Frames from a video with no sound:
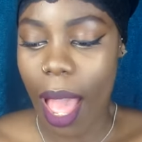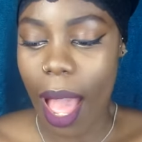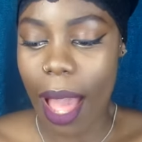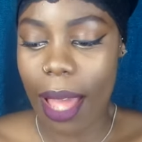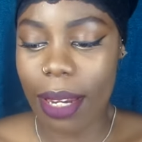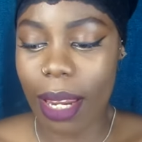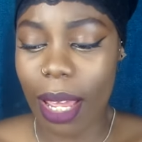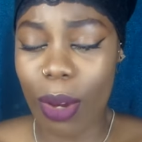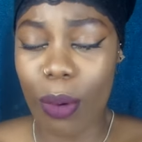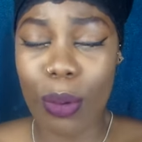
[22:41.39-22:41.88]

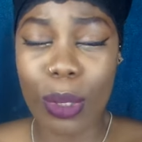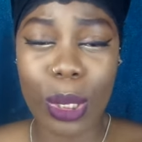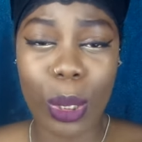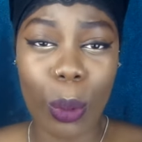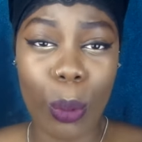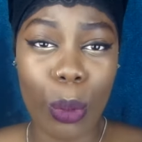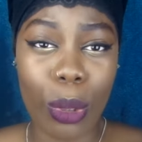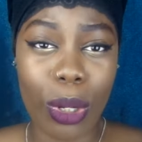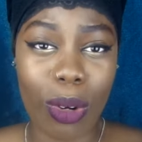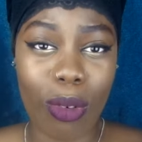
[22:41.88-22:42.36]
and I
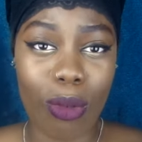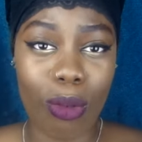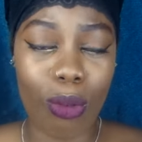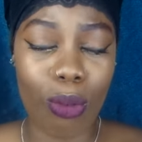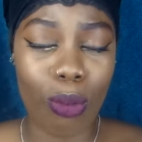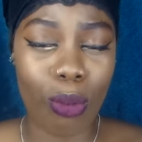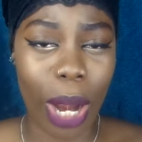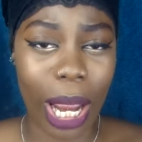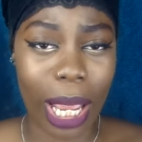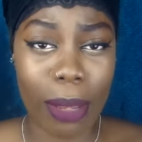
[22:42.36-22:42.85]
also wouldn't
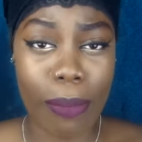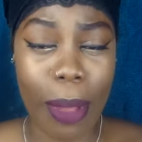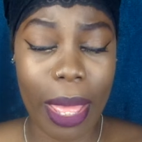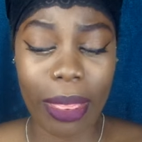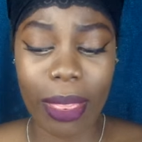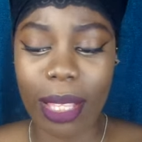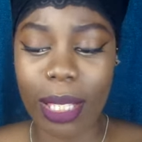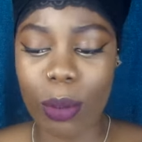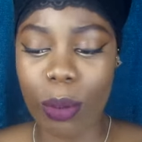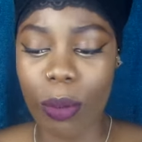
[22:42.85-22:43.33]

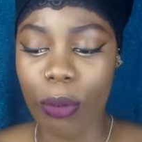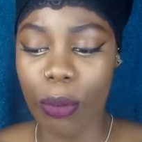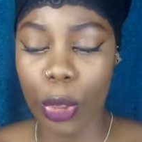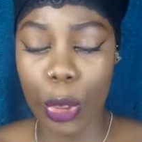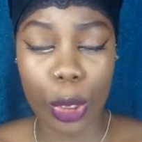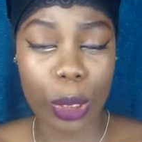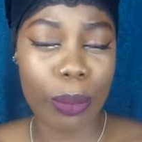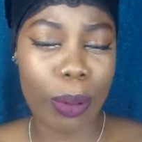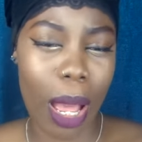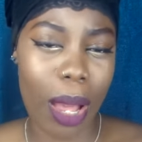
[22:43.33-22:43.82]
recommend this with
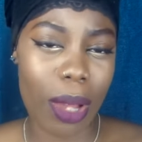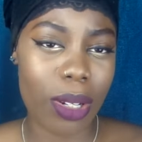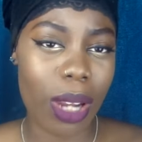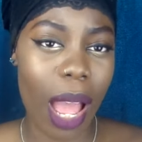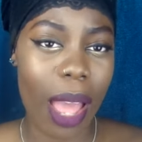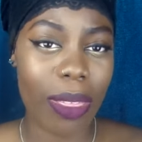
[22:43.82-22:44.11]
loose powder.